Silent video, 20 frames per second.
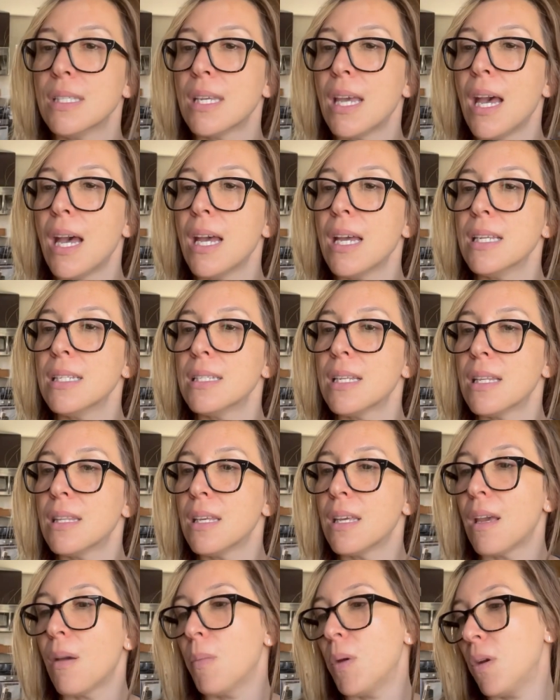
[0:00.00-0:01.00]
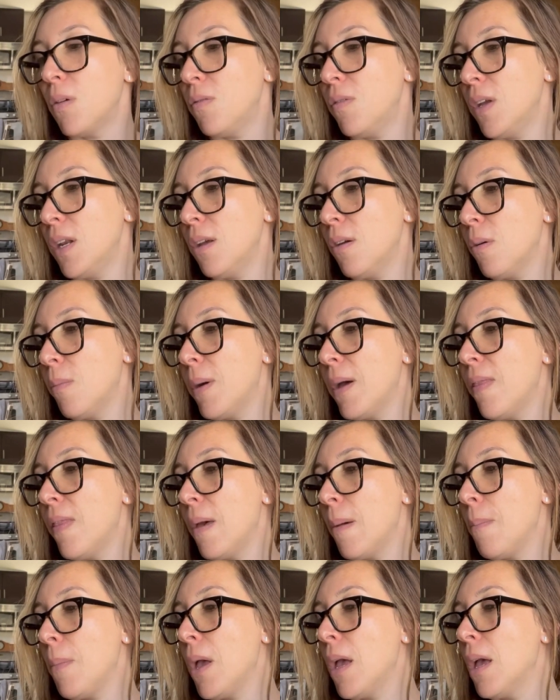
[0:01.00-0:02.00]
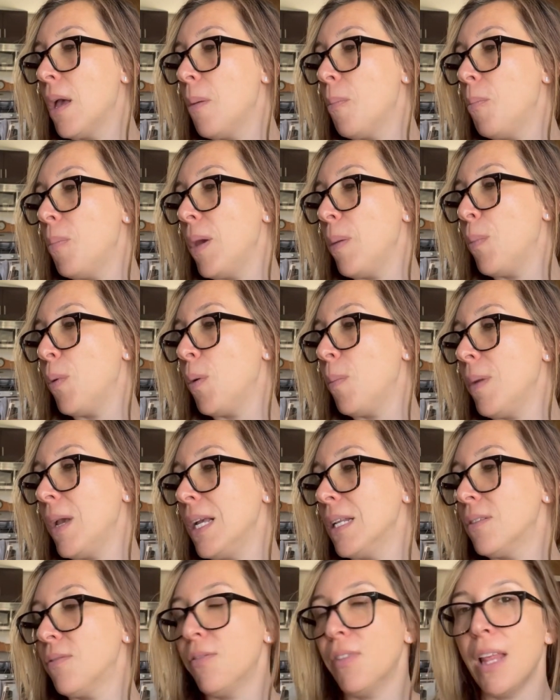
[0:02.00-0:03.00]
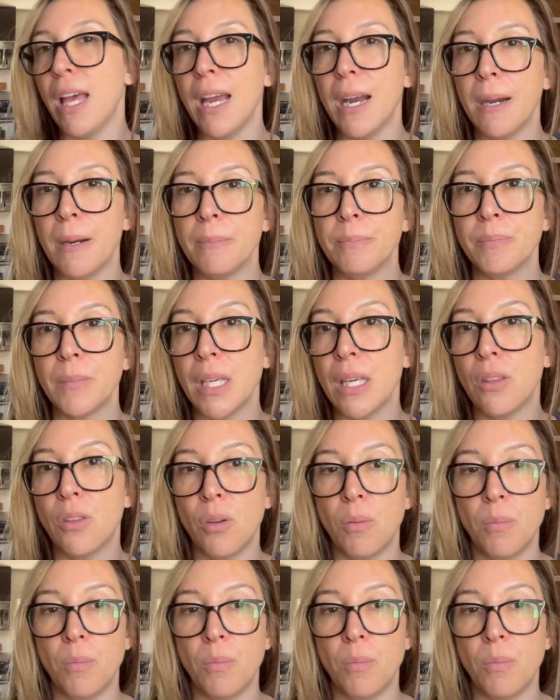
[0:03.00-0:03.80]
guys. I think I made a video about them. Papermate Flare, either